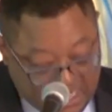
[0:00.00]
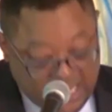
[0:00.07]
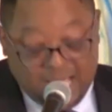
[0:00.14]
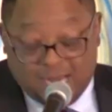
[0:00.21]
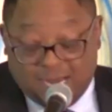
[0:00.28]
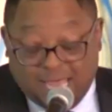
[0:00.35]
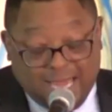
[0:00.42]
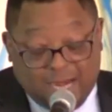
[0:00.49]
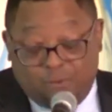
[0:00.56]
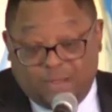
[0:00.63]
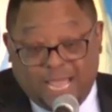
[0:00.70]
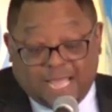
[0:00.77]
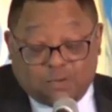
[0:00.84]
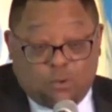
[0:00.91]
Later, we
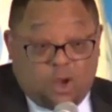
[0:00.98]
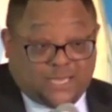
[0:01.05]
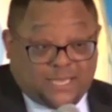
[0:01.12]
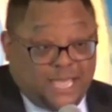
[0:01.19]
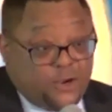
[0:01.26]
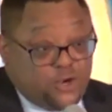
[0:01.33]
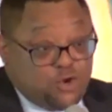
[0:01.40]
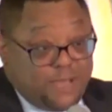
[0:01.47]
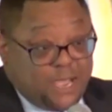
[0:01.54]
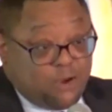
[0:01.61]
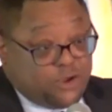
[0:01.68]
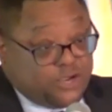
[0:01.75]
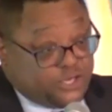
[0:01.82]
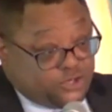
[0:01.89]
got to walk down
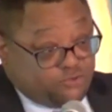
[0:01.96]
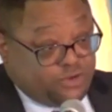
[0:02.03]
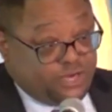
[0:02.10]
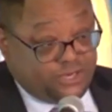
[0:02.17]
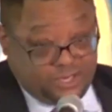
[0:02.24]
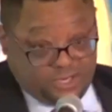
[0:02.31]
Newberry Street